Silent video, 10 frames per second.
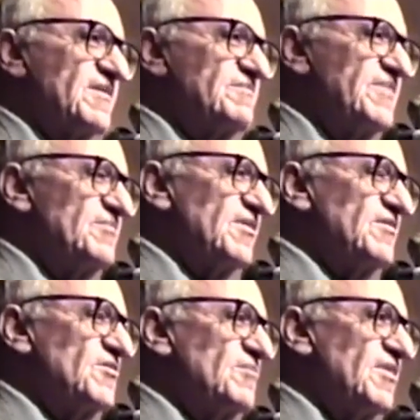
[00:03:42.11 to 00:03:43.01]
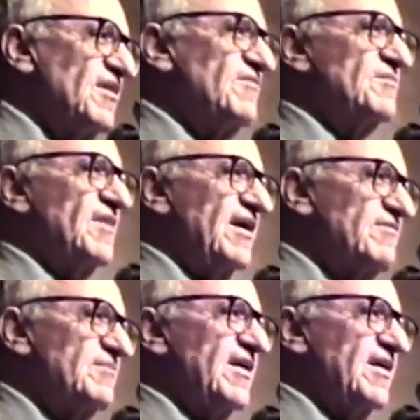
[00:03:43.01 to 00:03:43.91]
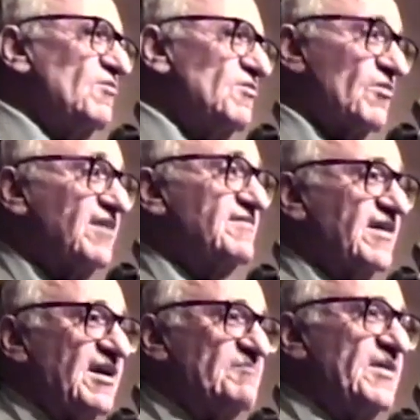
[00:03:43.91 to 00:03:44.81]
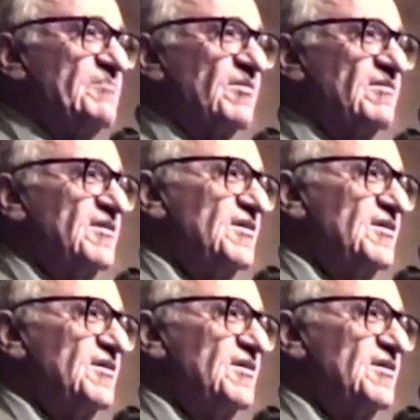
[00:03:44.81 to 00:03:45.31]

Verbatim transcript: by people who are beloved by all right-thinking people.